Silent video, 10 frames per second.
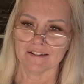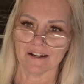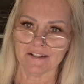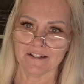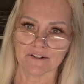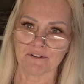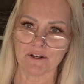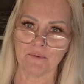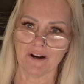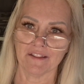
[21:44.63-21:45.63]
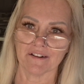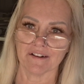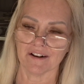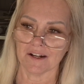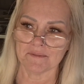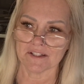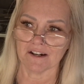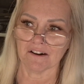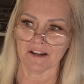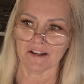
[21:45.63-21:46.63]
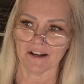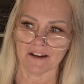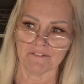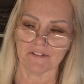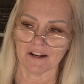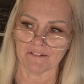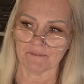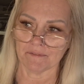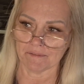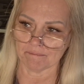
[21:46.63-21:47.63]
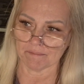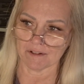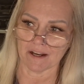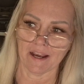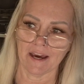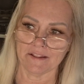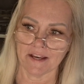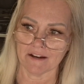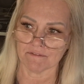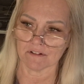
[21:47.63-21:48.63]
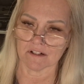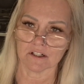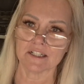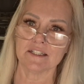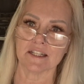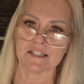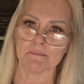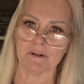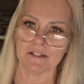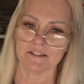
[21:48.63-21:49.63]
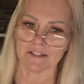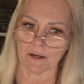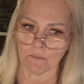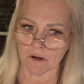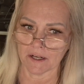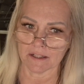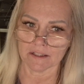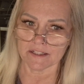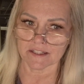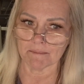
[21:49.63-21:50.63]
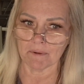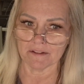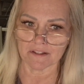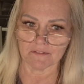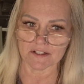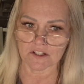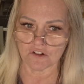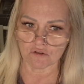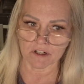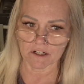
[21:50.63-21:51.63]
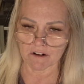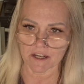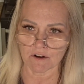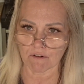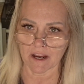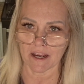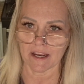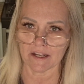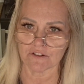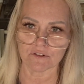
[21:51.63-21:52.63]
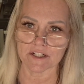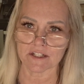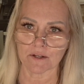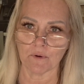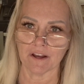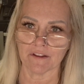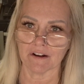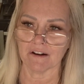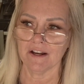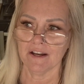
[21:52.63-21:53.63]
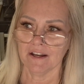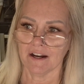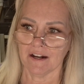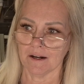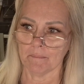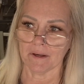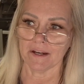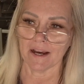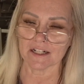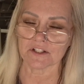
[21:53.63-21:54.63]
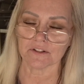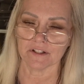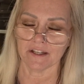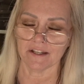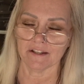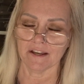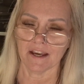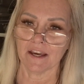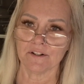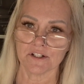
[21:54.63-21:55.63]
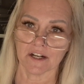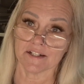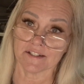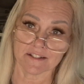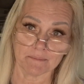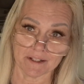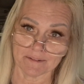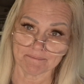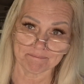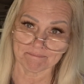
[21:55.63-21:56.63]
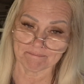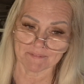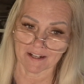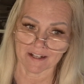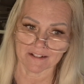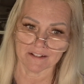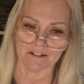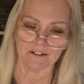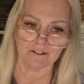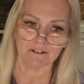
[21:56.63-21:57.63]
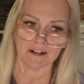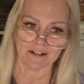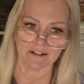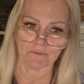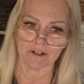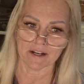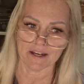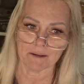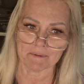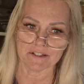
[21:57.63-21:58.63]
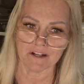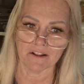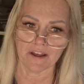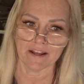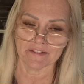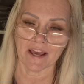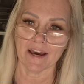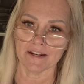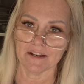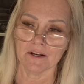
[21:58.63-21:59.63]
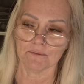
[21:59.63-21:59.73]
90-degree weather. I'm sorry. I had that for a good 6 months. I want at least a month of this dreary, gray, drizzly weather. It actually energizes me. When I got up and saw that